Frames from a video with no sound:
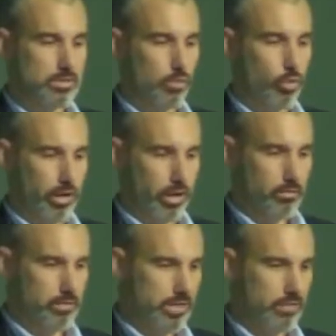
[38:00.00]
keynote this
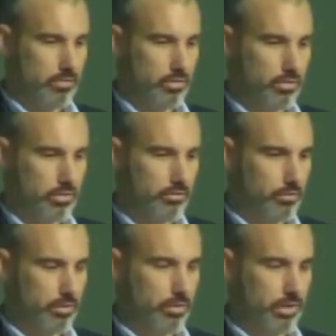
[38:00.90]
this morning or
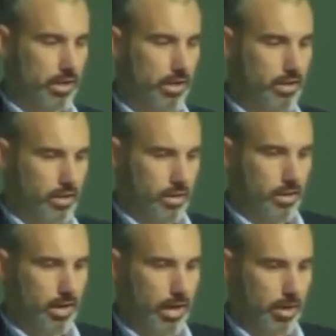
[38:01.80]
this afternoon
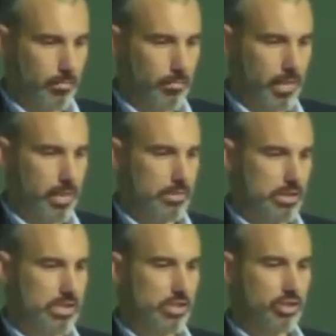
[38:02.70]
earlier today,
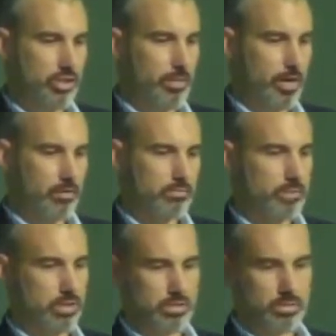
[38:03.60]
um, and it was
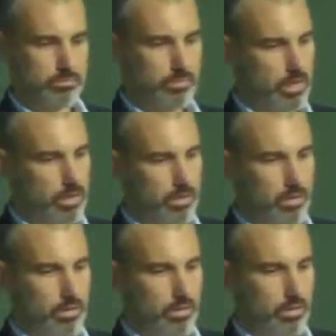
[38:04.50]
essentially about
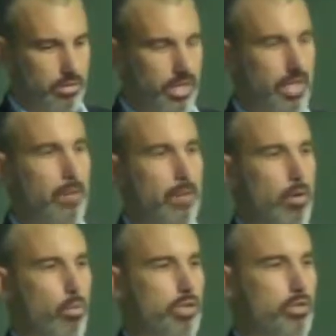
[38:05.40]
just
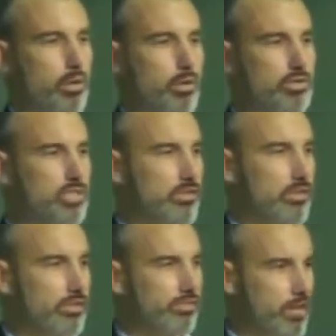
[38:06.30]
thinking about
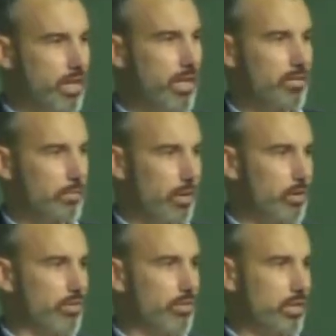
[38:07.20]
what you want to achieve on
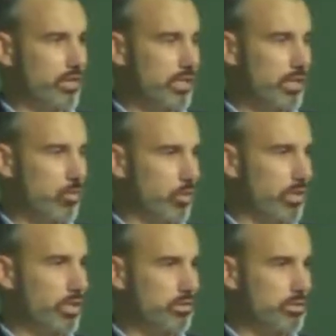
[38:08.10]
the front end, among other
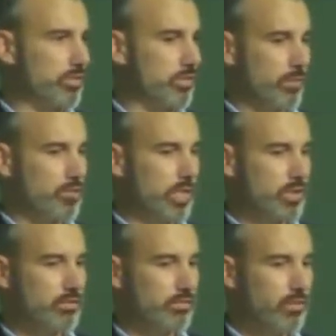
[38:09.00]
things, and then working
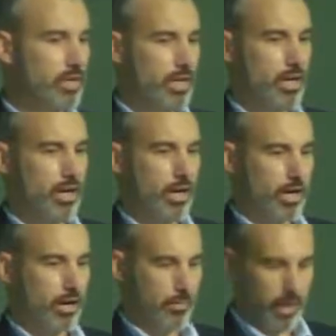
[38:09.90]
to achieve that
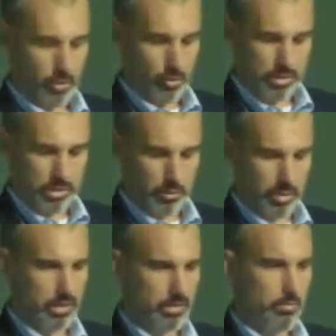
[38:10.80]
objective. Uh,
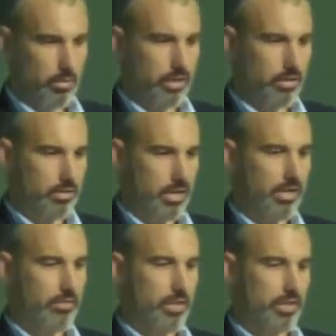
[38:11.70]
and my hope is that we
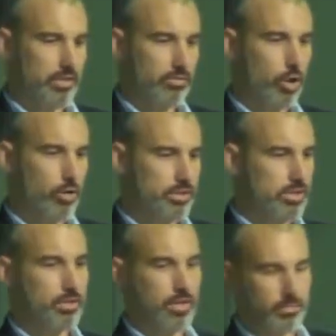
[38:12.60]
can we can take
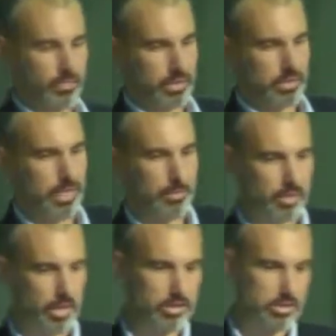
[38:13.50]
advantage of all these
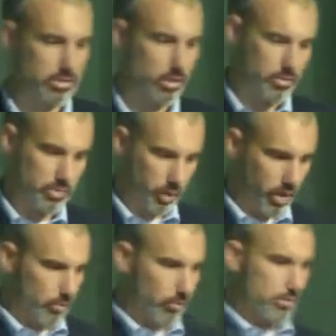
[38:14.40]
Internet of Things
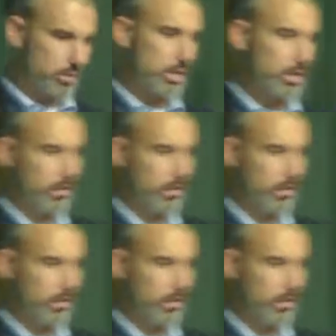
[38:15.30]
applications, all these